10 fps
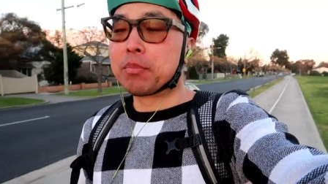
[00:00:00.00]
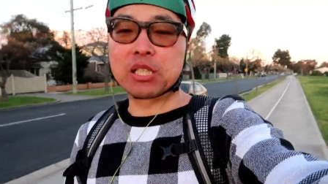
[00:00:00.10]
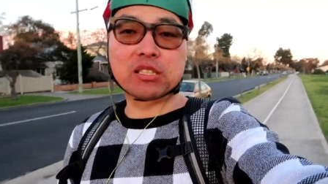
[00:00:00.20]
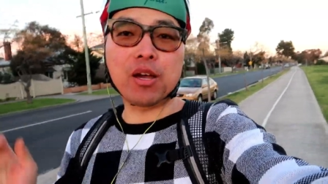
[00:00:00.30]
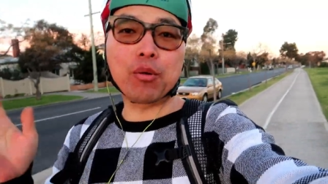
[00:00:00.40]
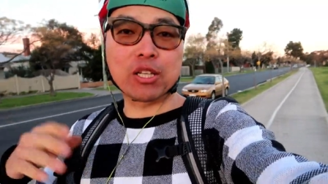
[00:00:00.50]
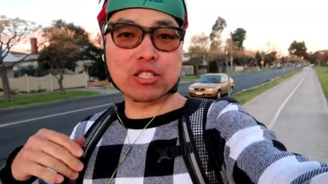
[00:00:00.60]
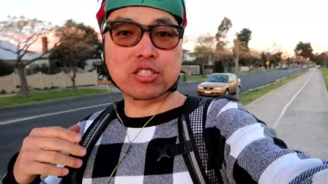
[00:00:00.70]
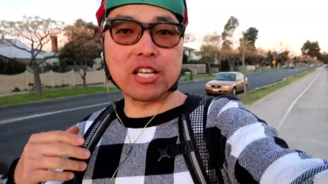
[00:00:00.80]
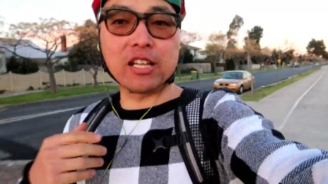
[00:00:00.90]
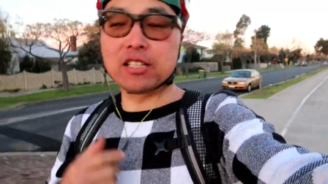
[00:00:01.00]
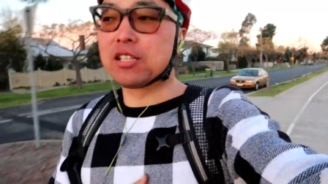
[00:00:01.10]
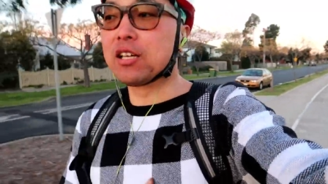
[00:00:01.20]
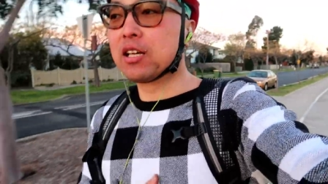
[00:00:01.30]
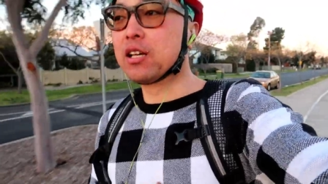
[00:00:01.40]
But today what I just said
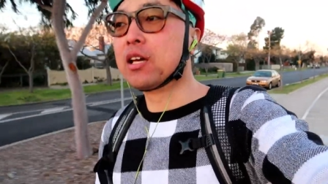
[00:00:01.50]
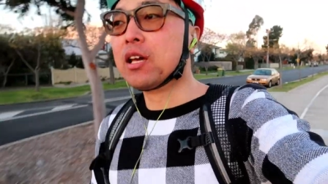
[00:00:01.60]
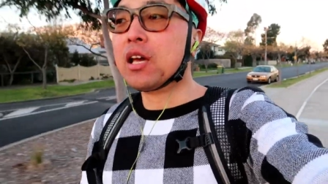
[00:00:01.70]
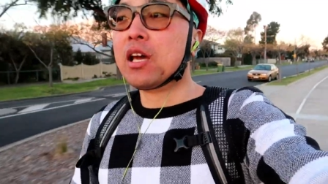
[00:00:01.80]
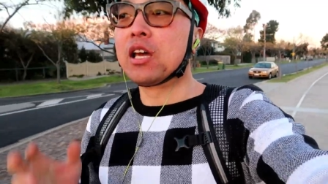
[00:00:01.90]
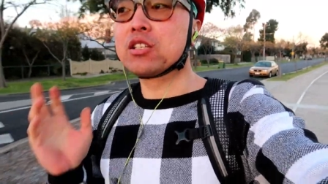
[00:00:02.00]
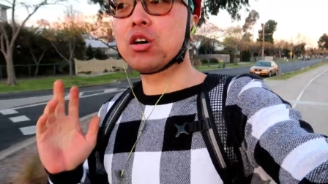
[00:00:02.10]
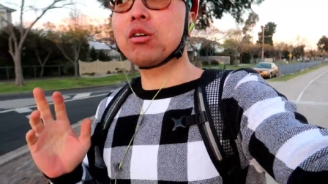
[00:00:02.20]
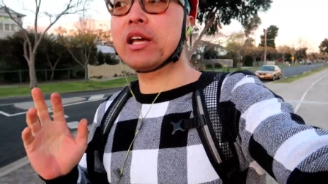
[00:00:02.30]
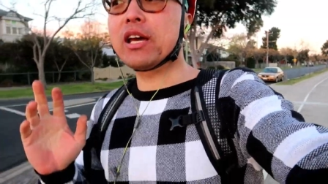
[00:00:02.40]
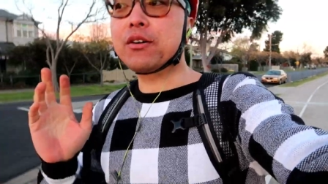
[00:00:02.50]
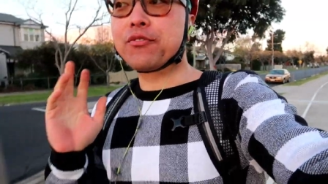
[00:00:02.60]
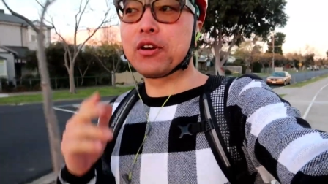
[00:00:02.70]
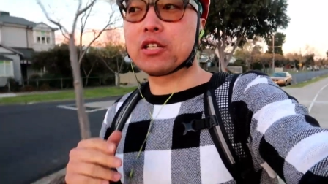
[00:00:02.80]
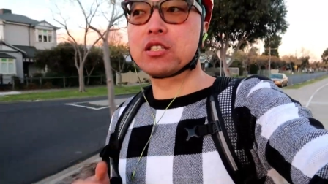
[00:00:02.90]
is only a
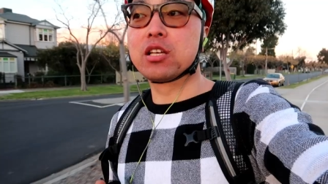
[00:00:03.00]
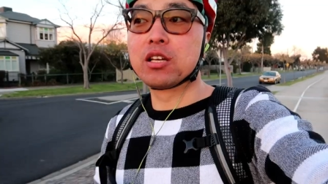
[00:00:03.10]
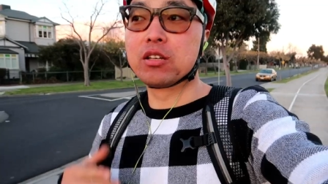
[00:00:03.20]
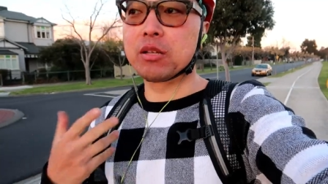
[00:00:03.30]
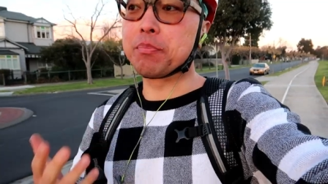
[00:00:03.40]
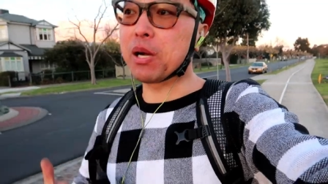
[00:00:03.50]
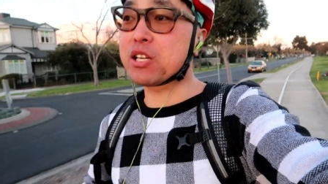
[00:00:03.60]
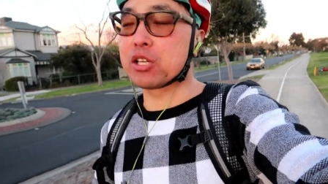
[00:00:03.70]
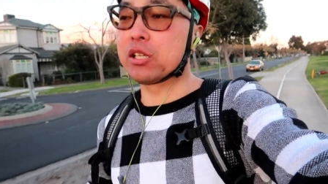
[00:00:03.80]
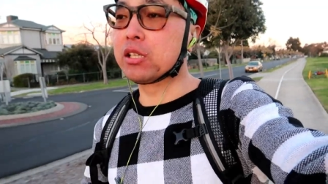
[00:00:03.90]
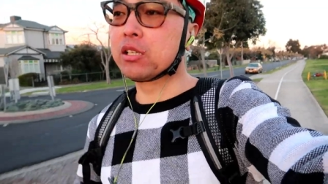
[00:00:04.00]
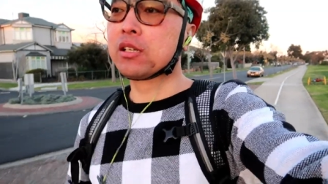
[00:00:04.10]
first impression.